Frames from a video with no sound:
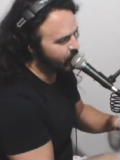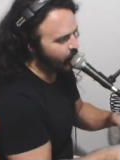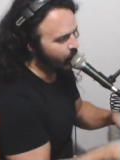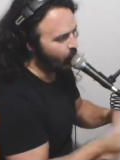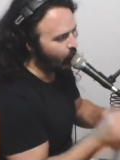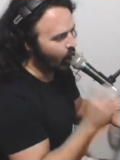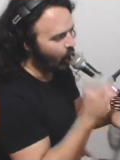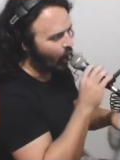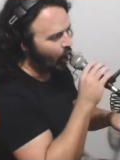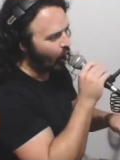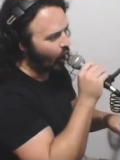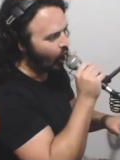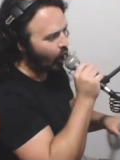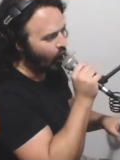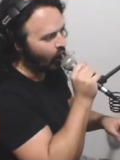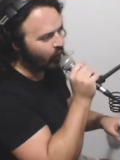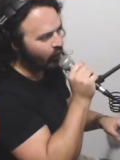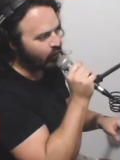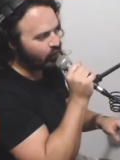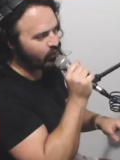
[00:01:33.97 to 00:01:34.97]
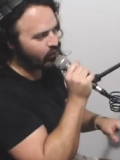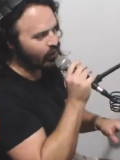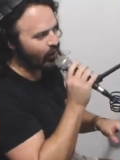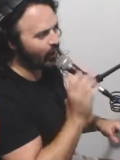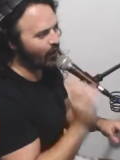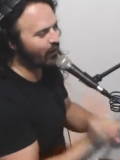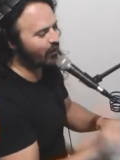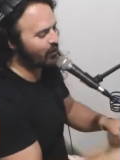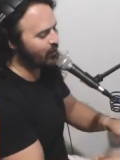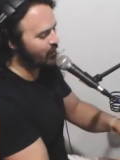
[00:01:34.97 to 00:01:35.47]
Whoa,
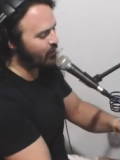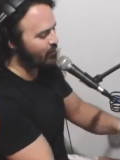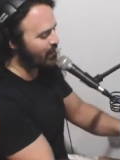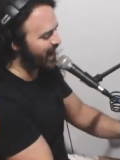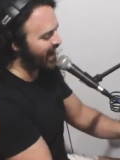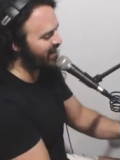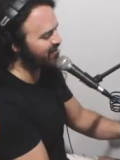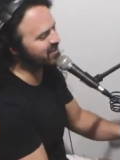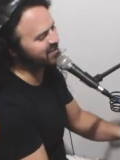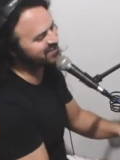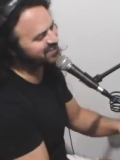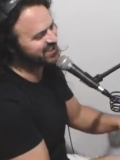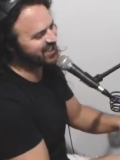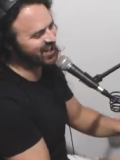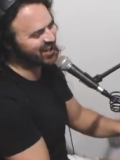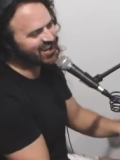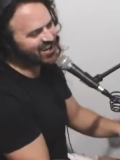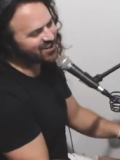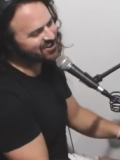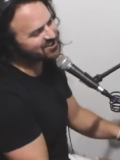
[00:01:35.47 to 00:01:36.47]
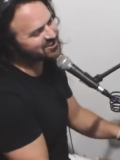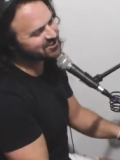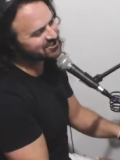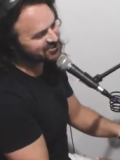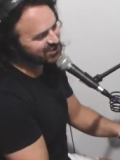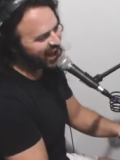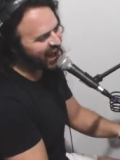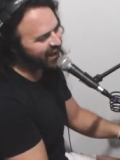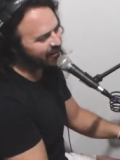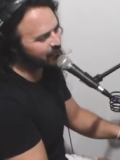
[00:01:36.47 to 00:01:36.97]
whoa, when the tears
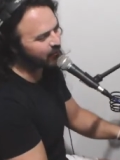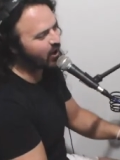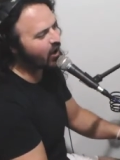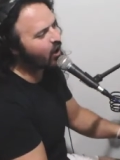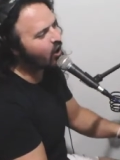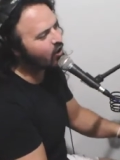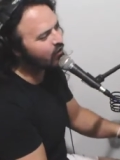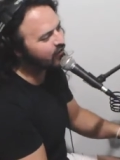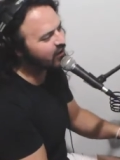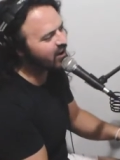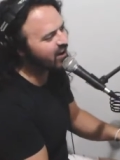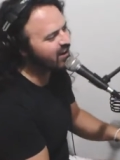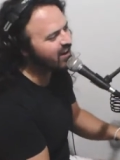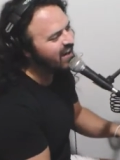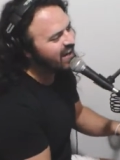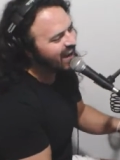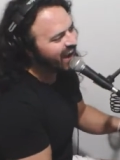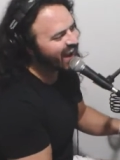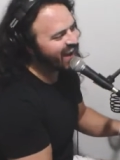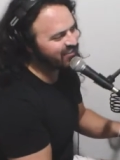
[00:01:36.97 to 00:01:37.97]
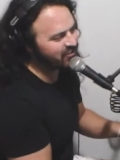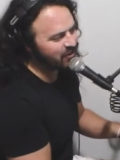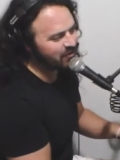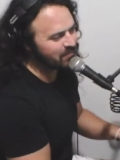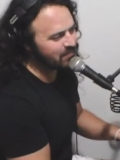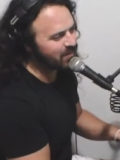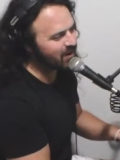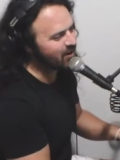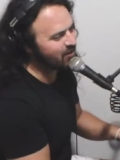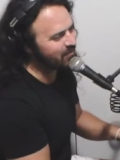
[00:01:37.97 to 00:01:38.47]
are over and the
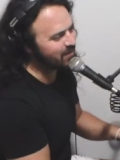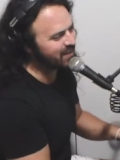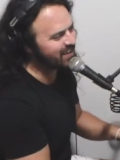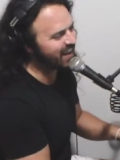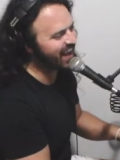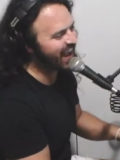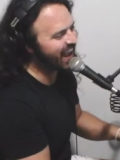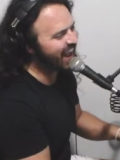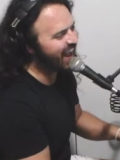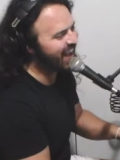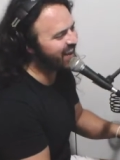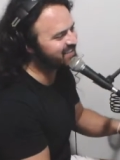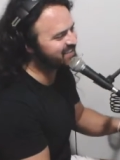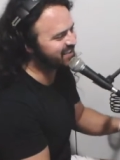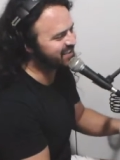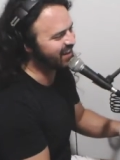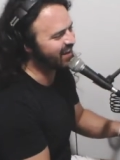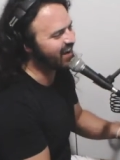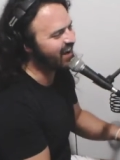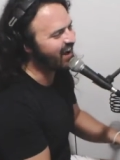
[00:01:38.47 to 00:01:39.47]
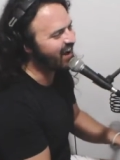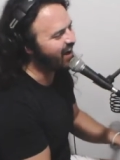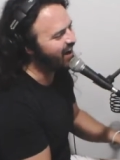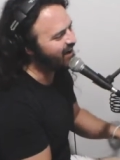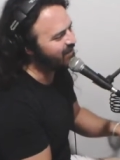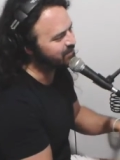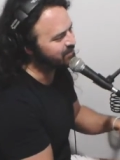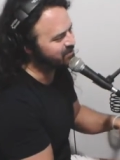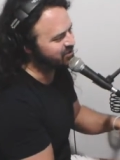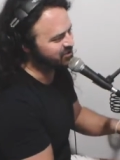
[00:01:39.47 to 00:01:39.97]
moment has
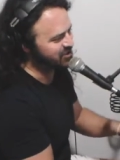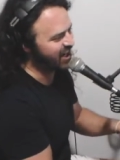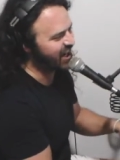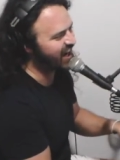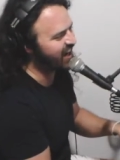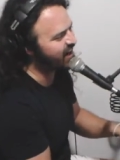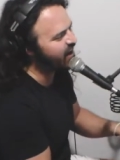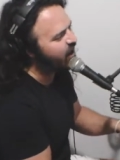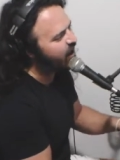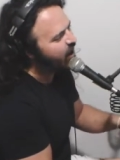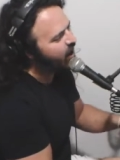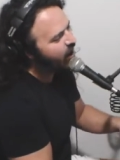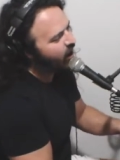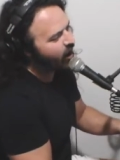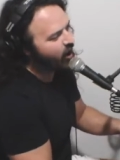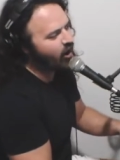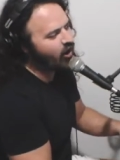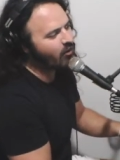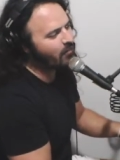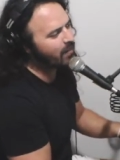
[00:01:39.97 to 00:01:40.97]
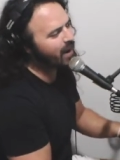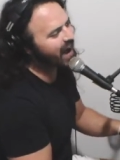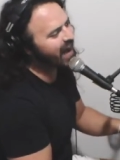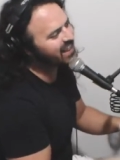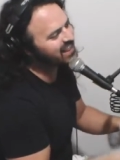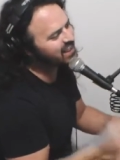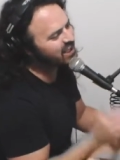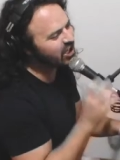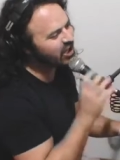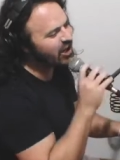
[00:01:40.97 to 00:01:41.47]
come, say, Oh, my
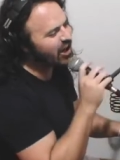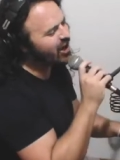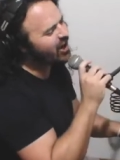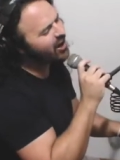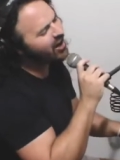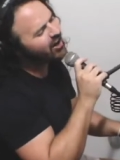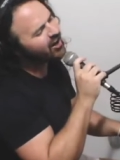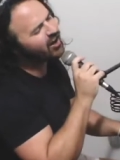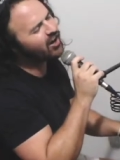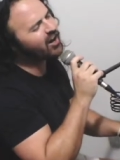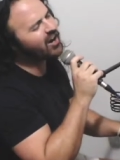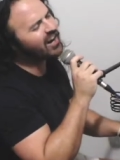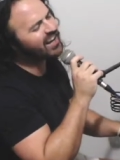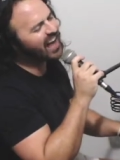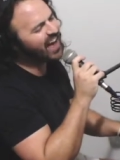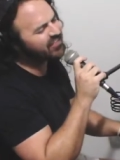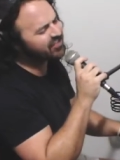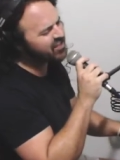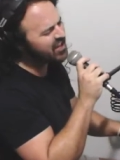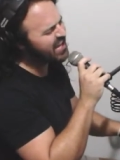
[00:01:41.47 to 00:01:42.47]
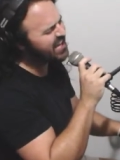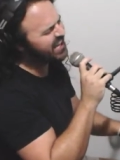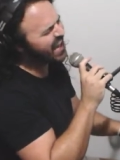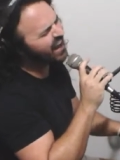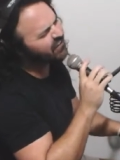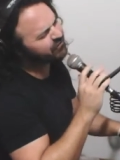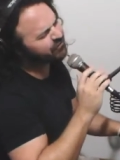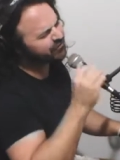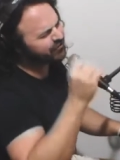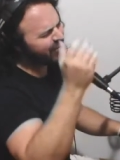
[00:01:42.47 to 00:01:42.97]
Lord, I think
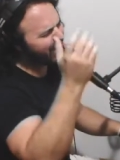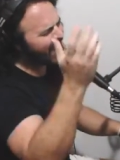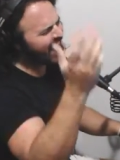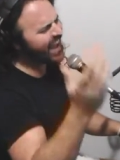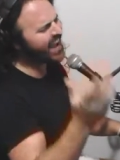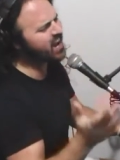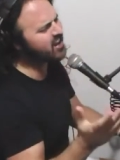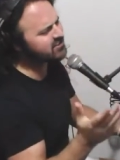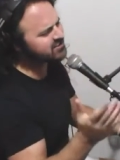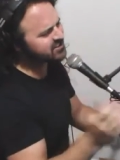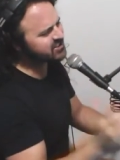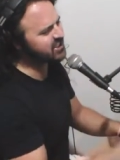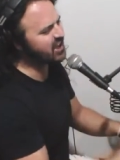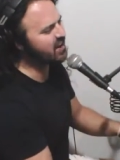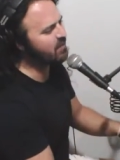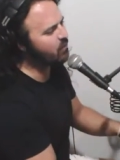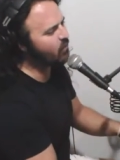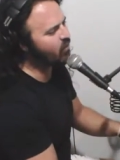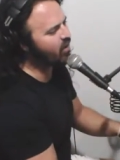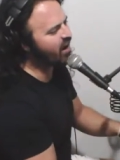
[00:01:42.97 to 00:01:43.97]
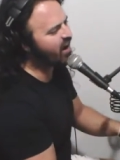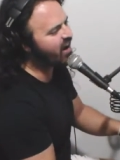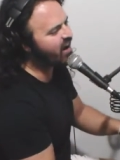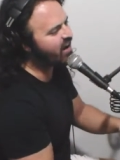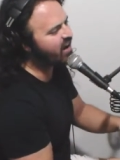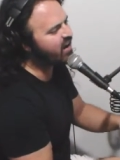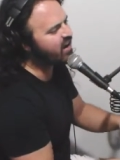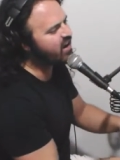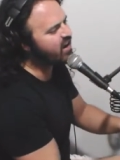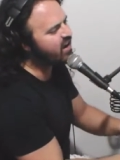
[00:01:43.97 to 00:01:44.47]
I found
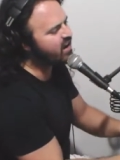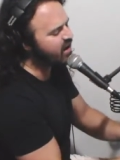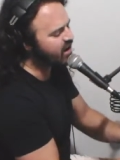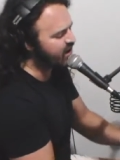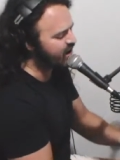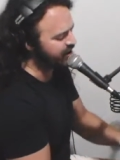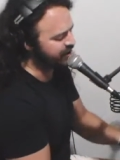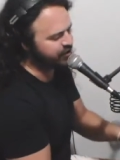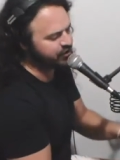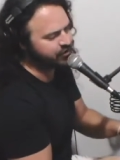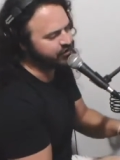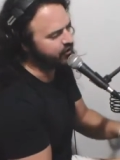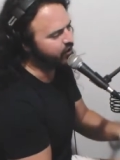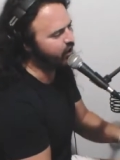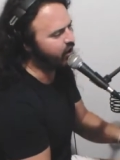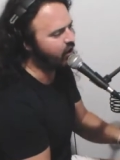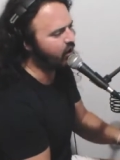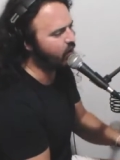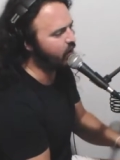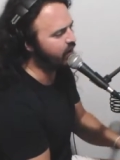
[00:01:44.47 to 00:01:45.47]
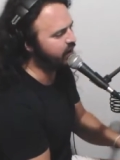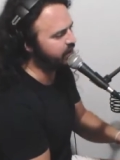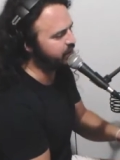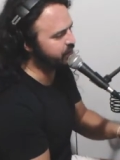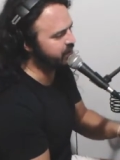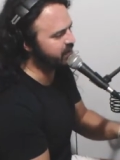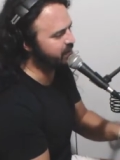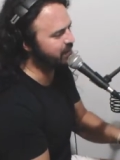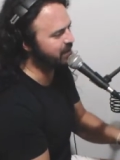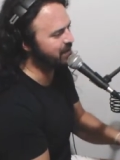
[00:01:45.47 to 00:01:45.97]
someone, and no one
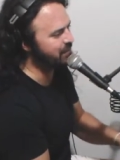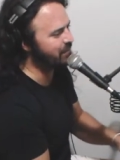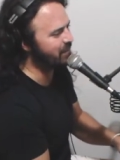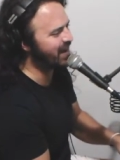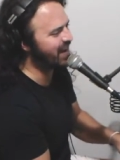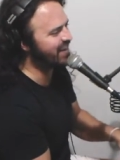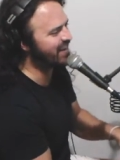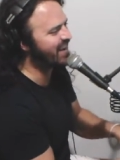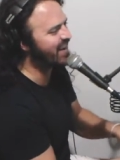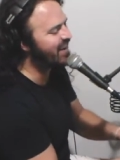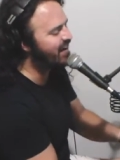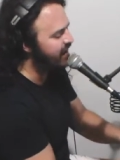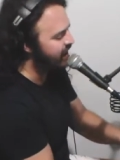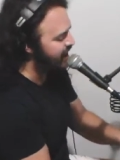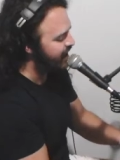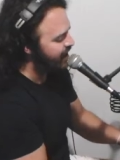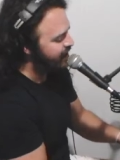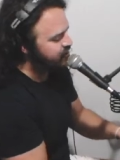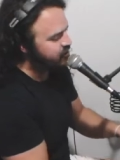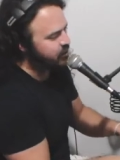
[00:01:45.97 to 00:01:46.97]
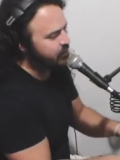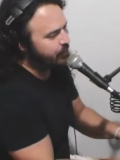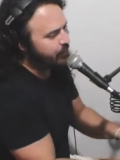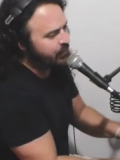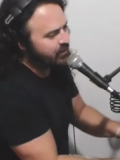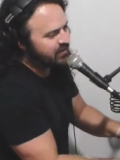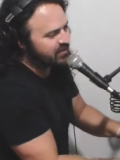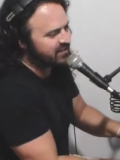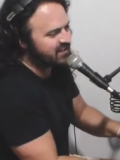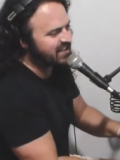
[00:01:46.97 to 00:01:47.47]
will be better to
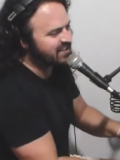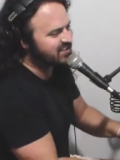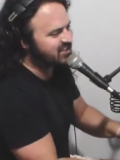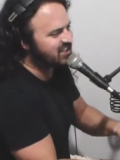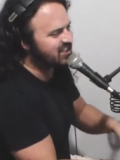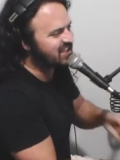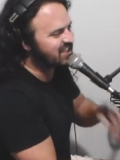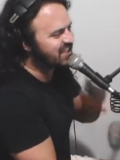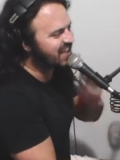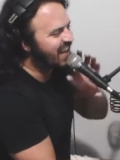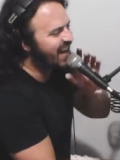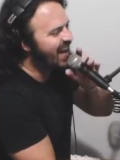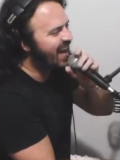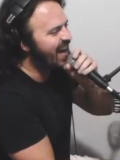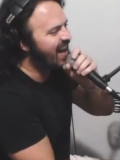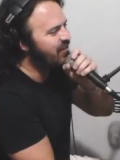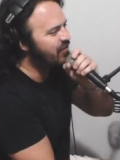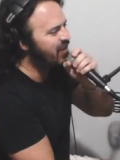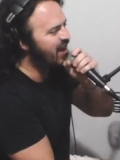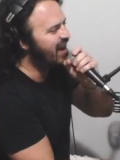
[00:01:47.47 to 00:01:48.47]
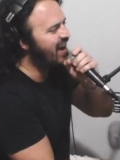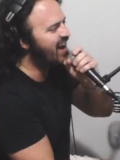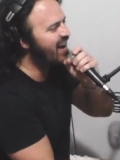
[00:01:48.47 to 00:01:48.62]
putting it together